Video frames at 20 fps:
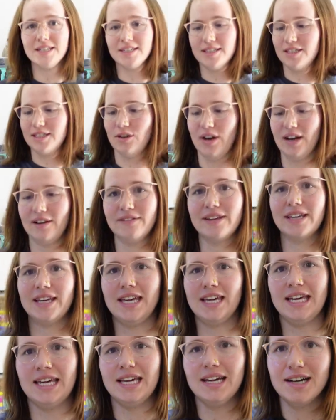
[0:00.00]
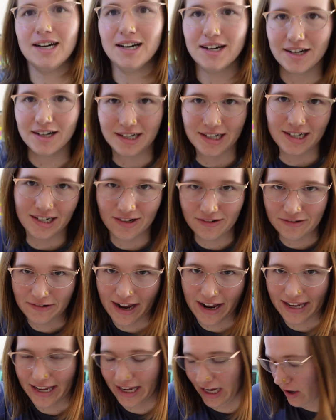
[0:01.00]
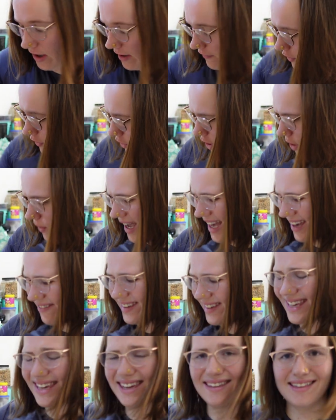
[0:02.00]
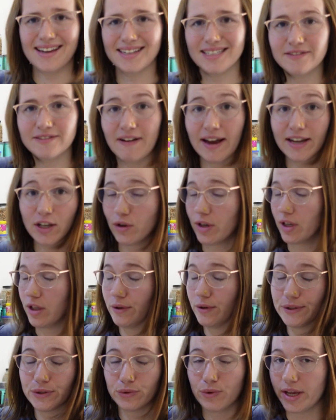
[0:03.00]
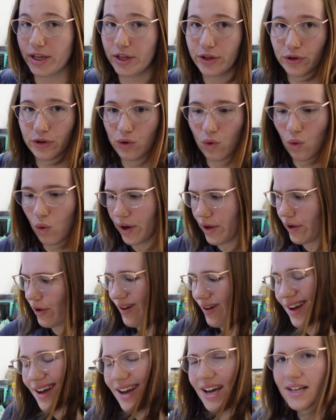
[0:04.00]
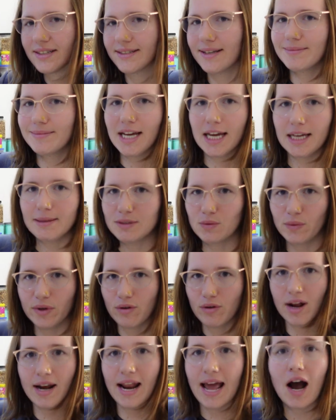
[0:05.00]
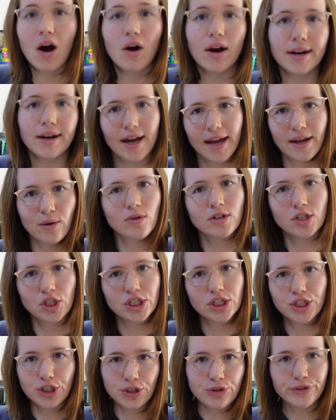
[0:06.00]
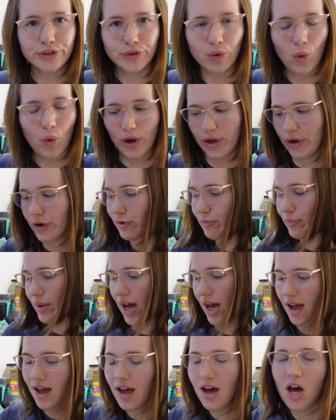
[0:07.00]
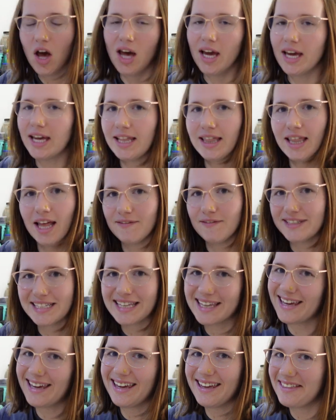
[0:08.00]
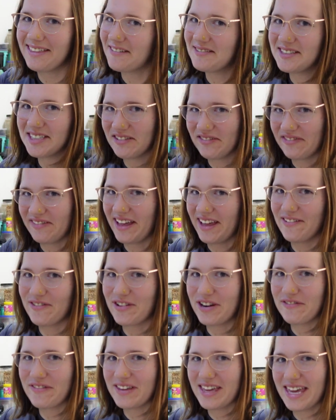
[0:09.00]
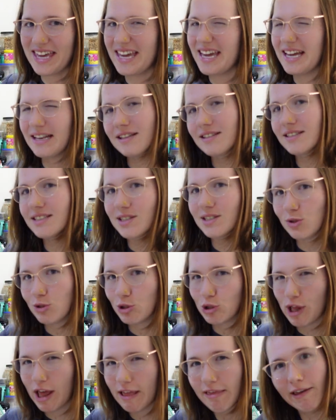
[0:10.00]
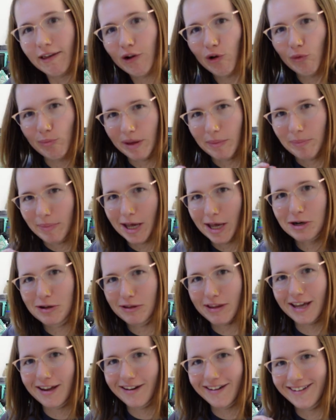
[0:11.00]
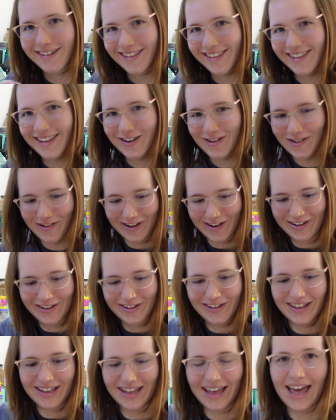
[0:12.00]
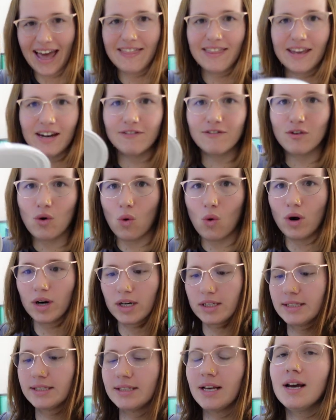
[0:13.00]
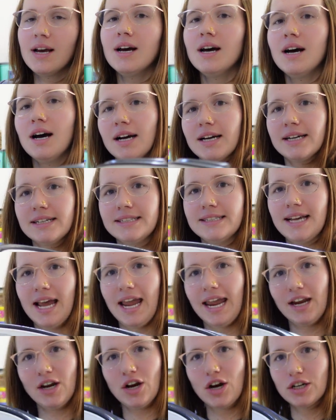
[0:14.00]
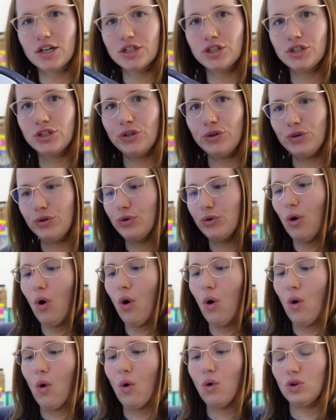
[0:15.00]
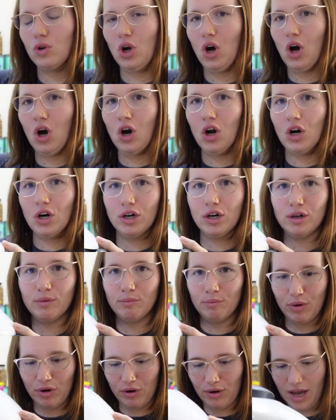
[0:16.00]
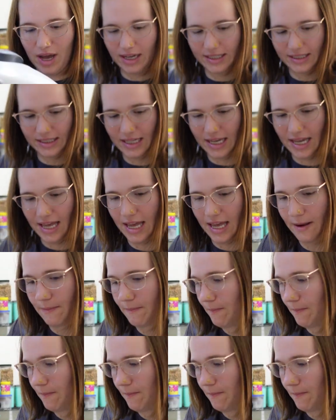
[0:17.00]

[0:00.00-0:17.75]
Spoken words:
So I have ghee right here. If you don't have ghee, that's fine. You can use regular oil. Sometimes we run out and I will just use oil, but he loves ghee, loves the flavor of ghee, and it's usually a little bit better than oil. And then of course, a container to hold our paratha